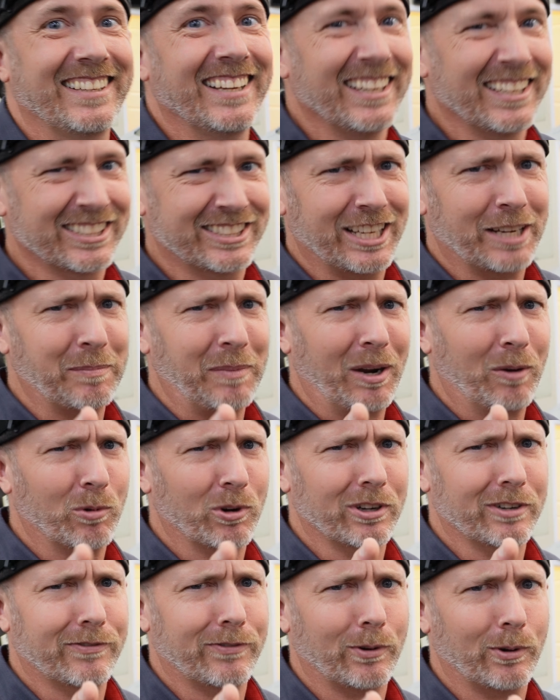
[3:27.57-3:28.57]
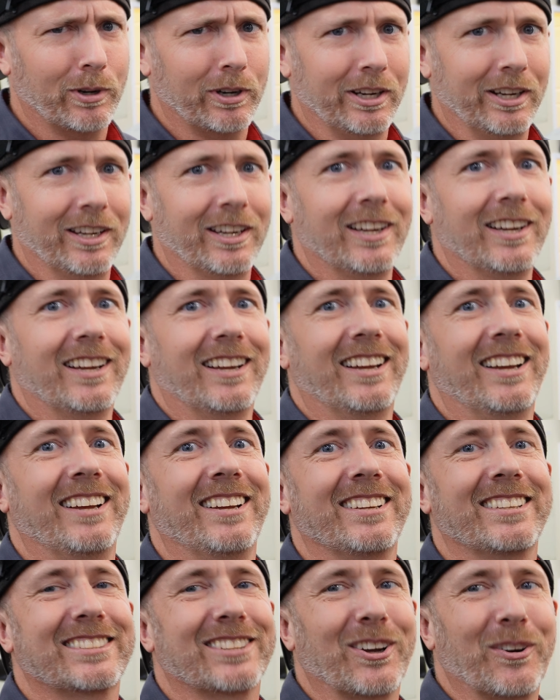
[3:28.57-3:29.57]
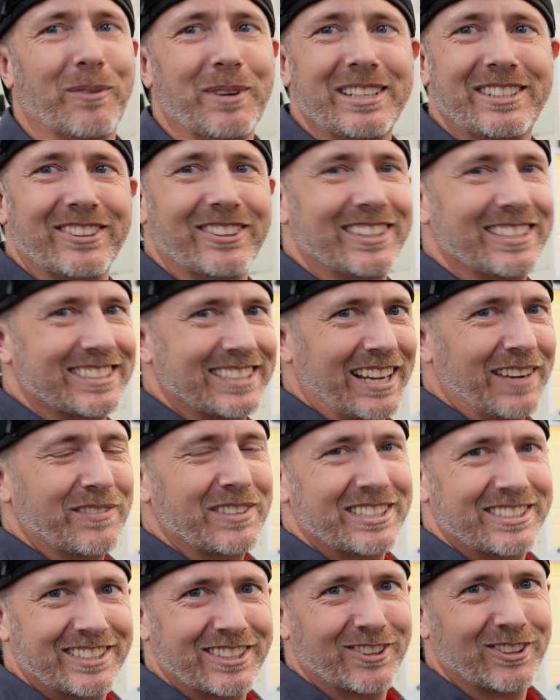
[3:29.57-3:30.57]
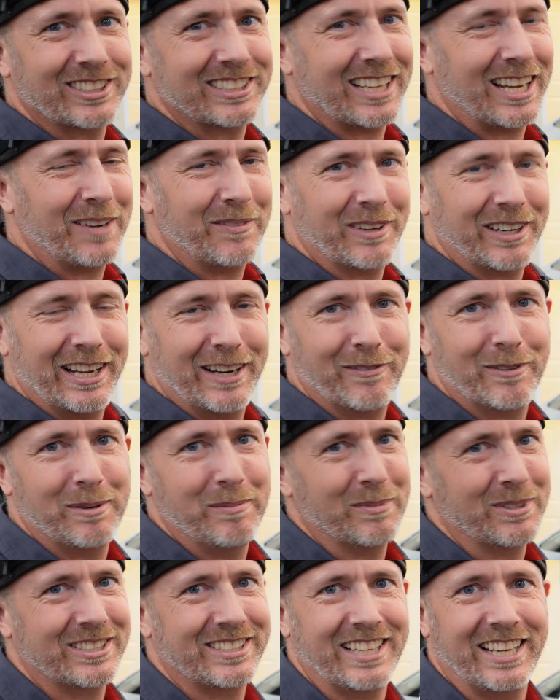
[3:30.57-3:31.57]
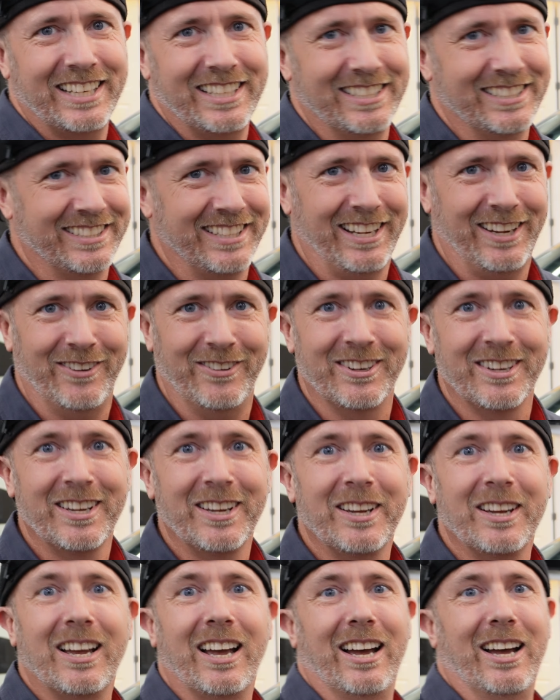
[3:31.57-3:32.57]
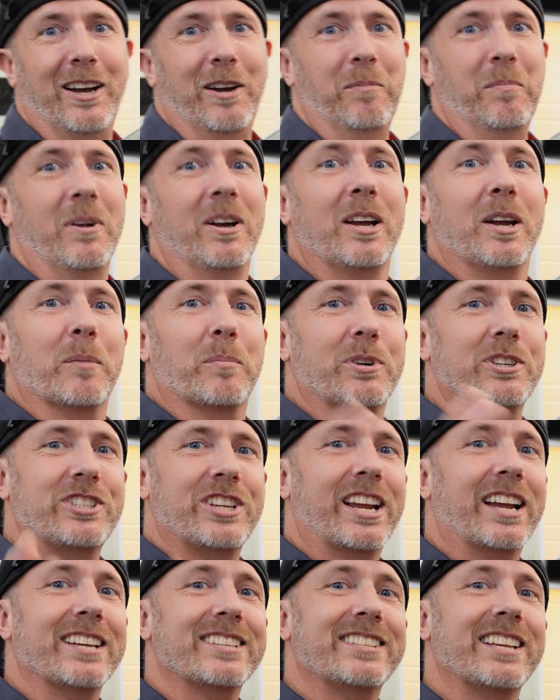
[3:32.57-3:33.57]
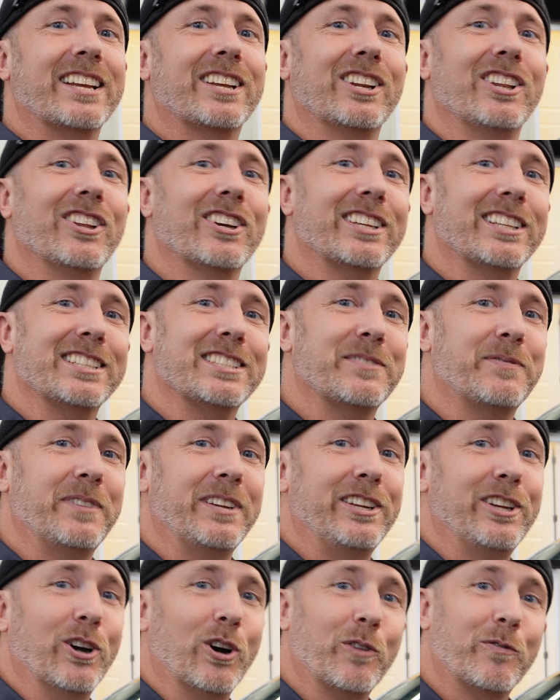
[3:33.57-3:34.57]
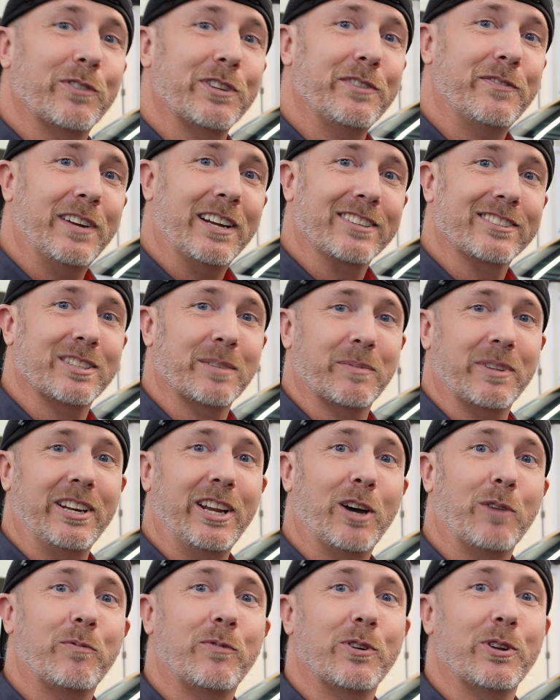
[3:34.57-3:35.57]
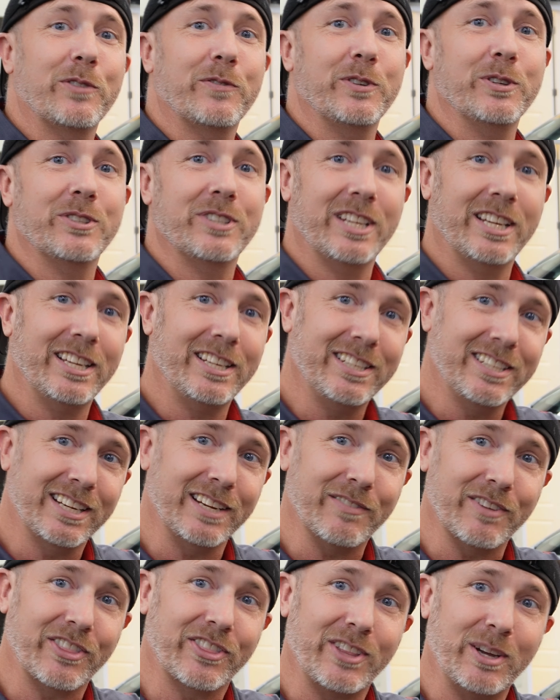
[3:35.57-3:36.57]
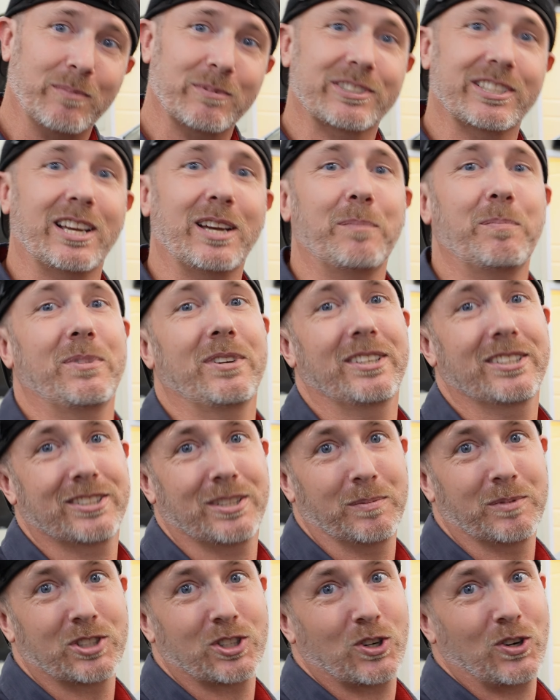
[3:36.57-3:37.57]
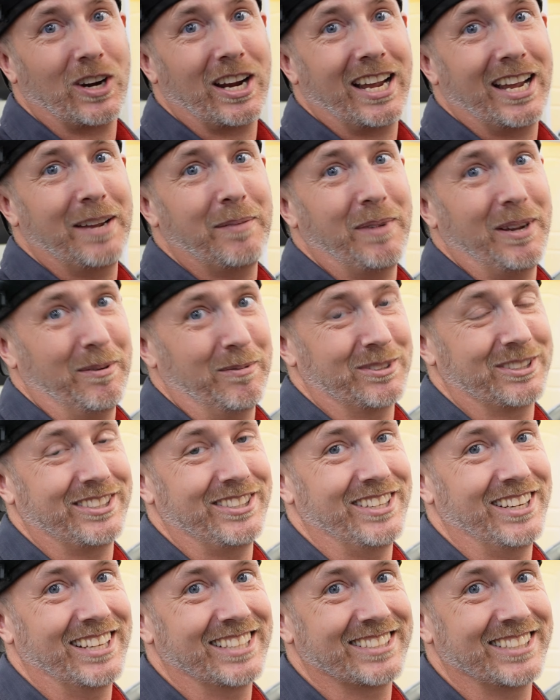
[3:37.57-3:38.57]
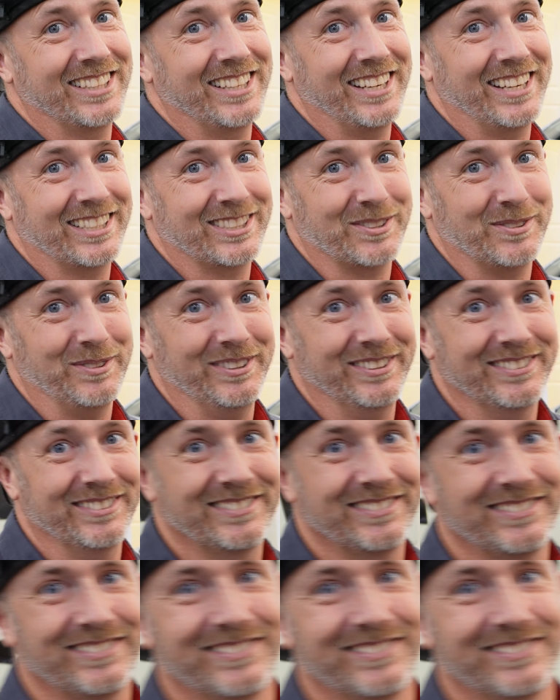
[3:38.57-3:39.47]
Take my word for it. So we do this every single time on every Mercedes now. Appreciate you guys taking a look at this video. Hopefully you found something helpful. If you did, give a thumbs up, subscribe, and we'll see you guys on the next one.